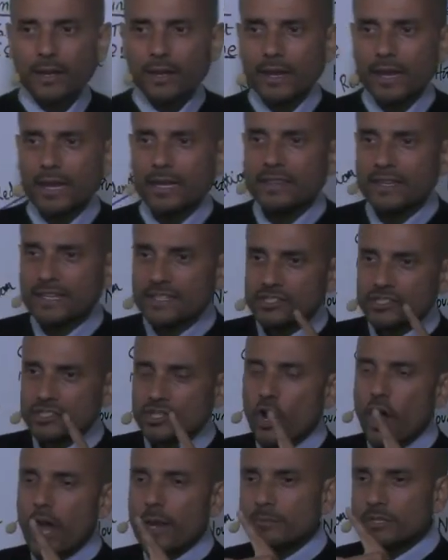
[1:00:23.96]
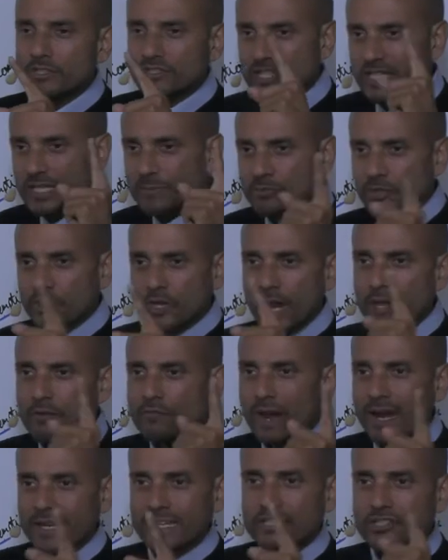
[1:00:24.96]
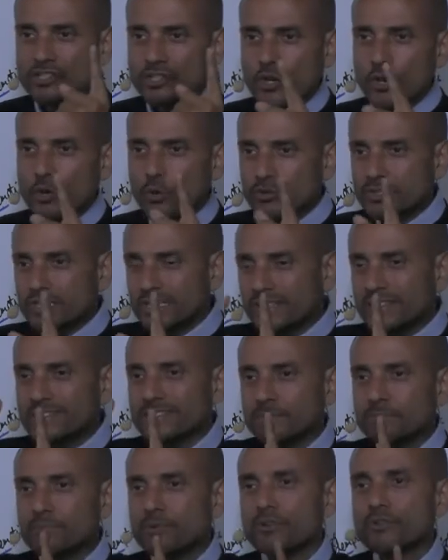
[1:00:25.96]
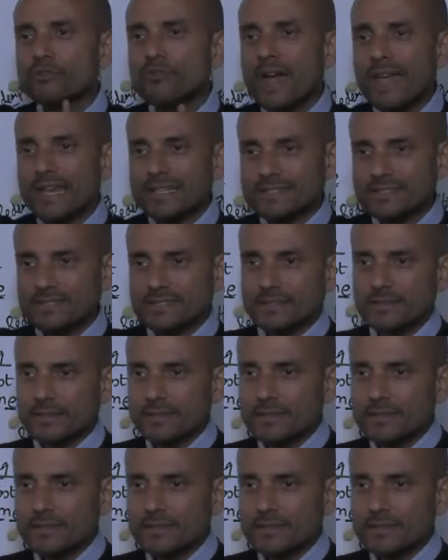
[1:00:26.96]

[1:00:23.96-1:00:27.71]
in this time that keeps on going around in circles. It doesn't progress.